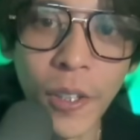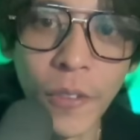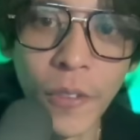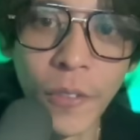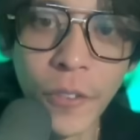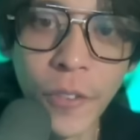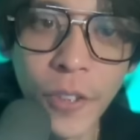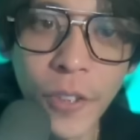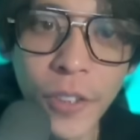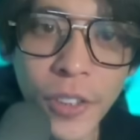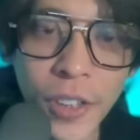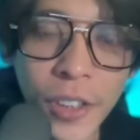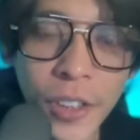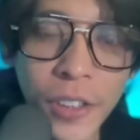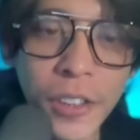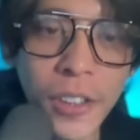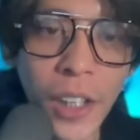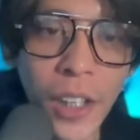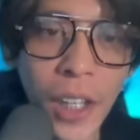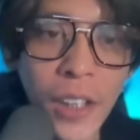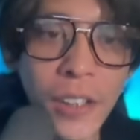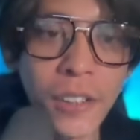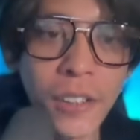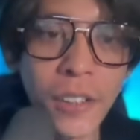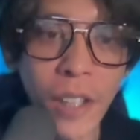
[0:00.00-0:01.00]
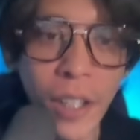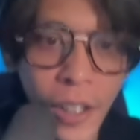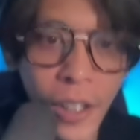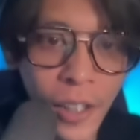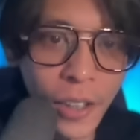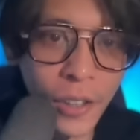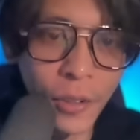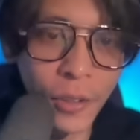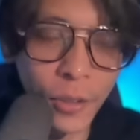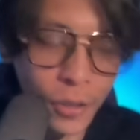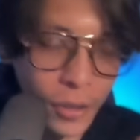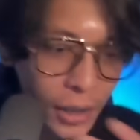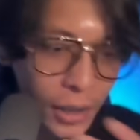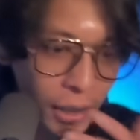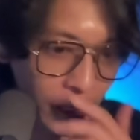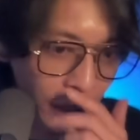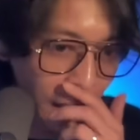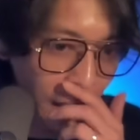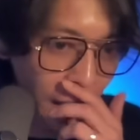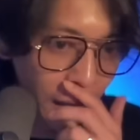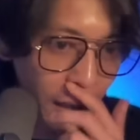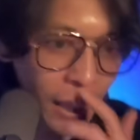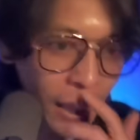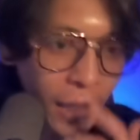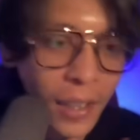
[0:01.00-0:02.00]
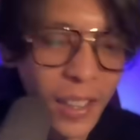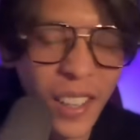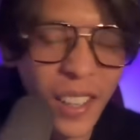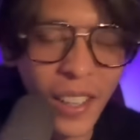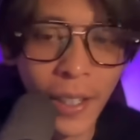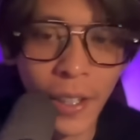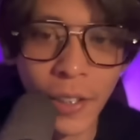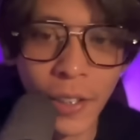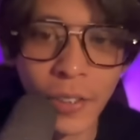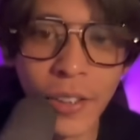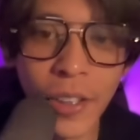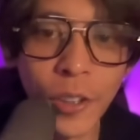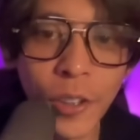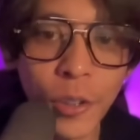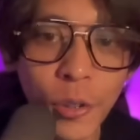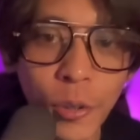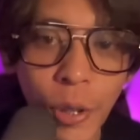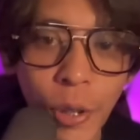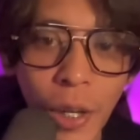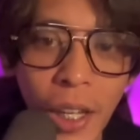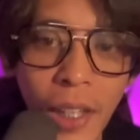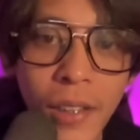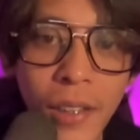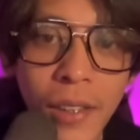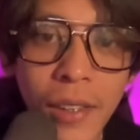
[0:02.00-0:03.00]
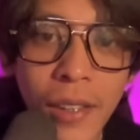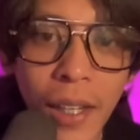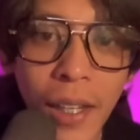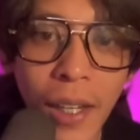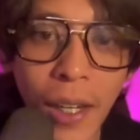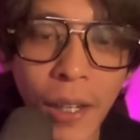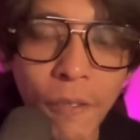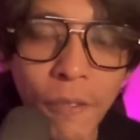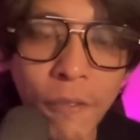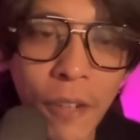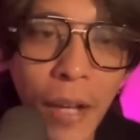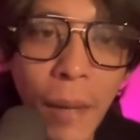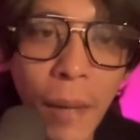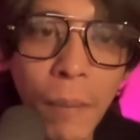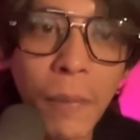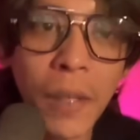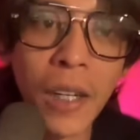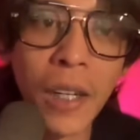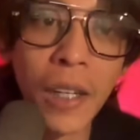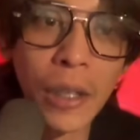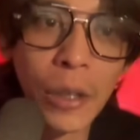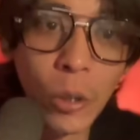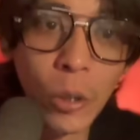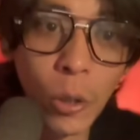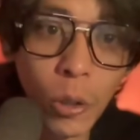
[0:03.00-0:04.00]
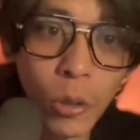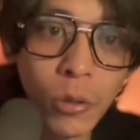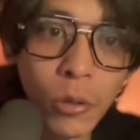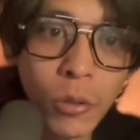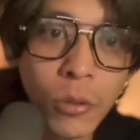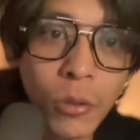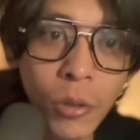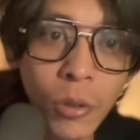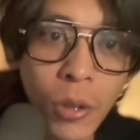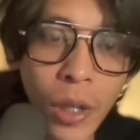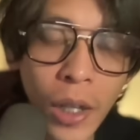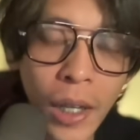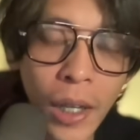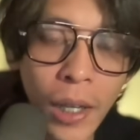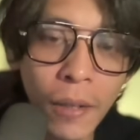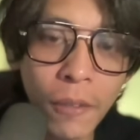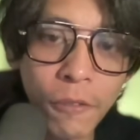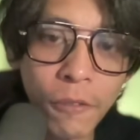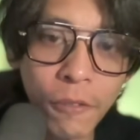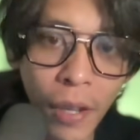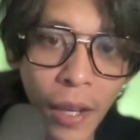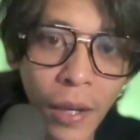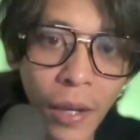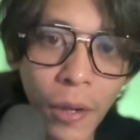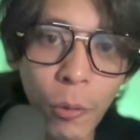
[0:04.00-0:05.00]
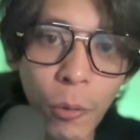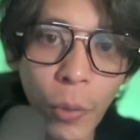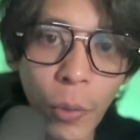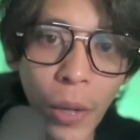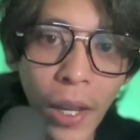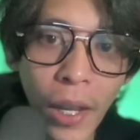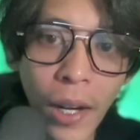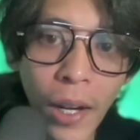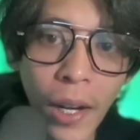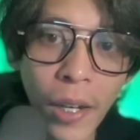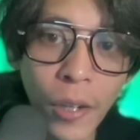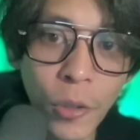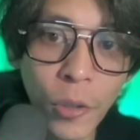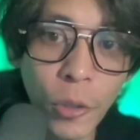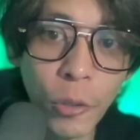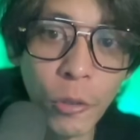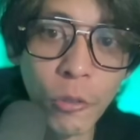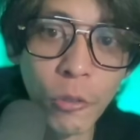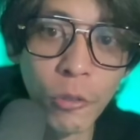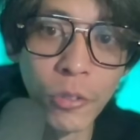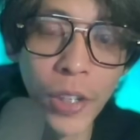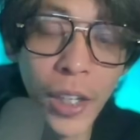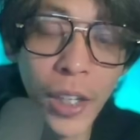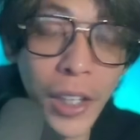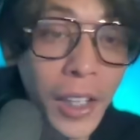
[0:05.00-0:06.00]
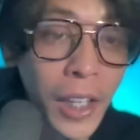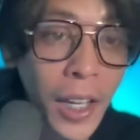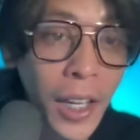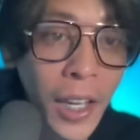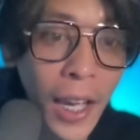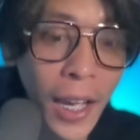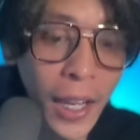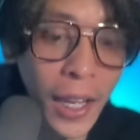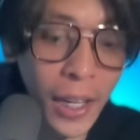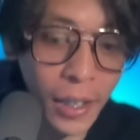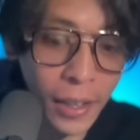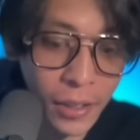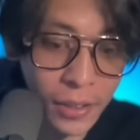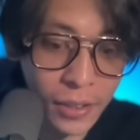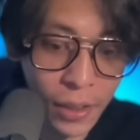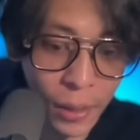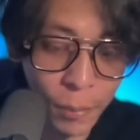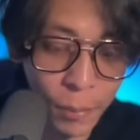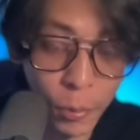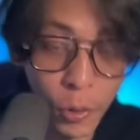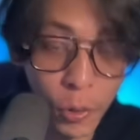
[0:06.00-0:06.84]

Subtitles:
for such case na ganito yung nangyari, just to let the family know very well ano yung nangyayari sa